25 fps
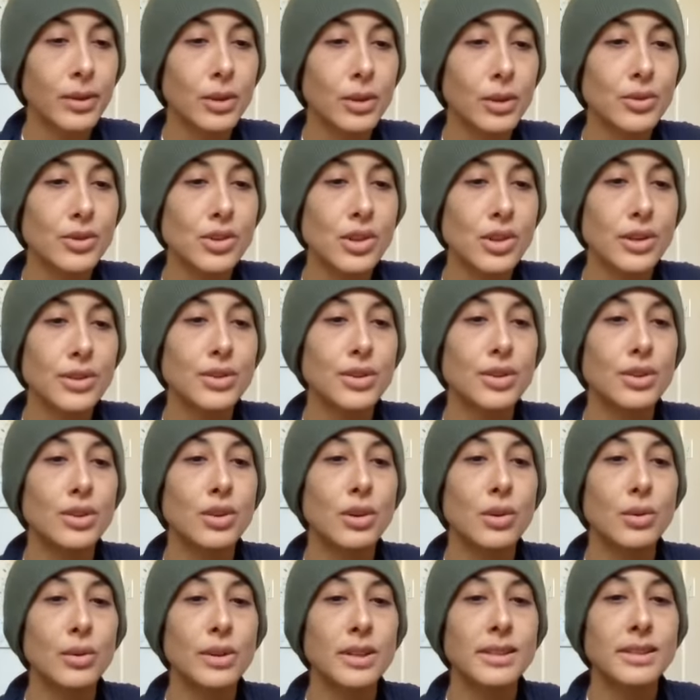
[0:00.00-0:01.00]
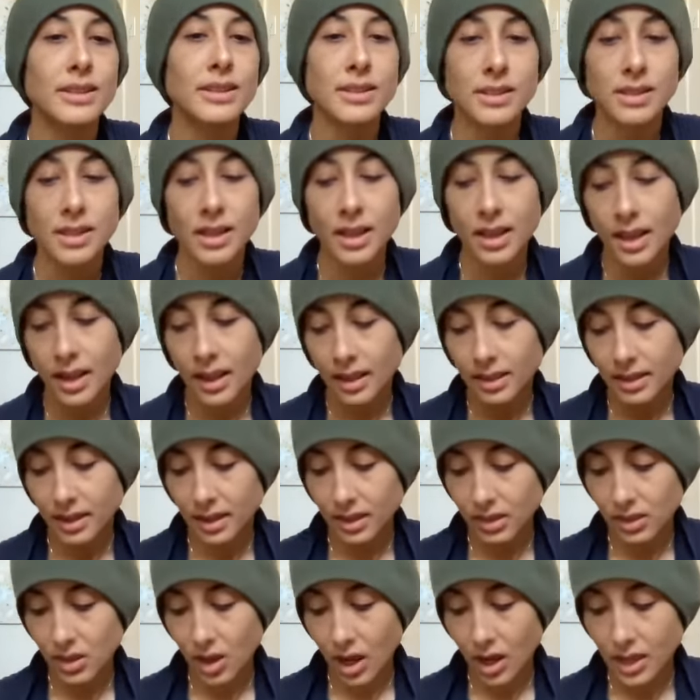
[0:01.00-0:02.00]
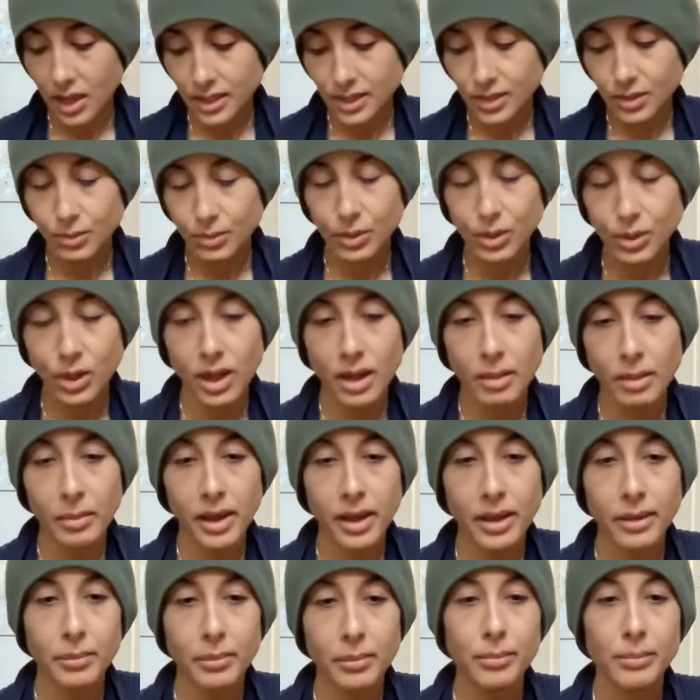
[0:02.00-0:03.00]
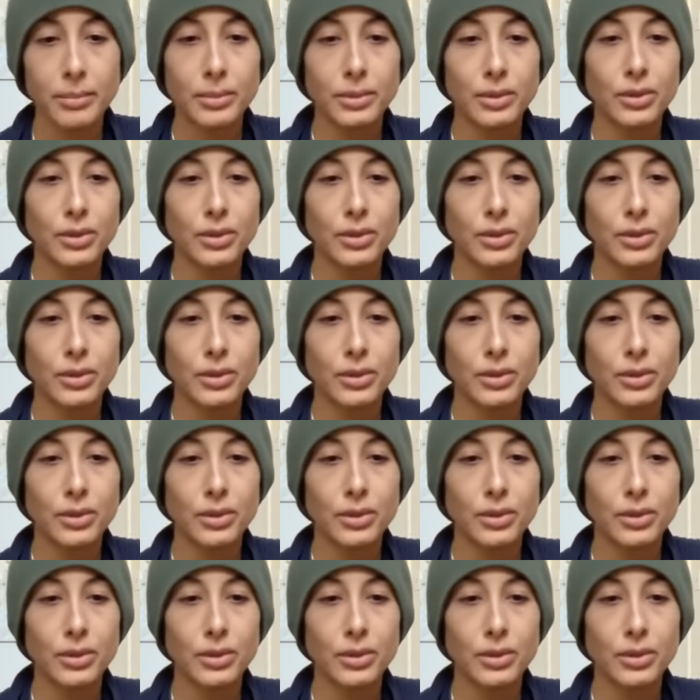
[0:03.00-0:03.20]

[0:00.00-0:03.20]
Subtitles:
you'll start to notice that thoughts will come up.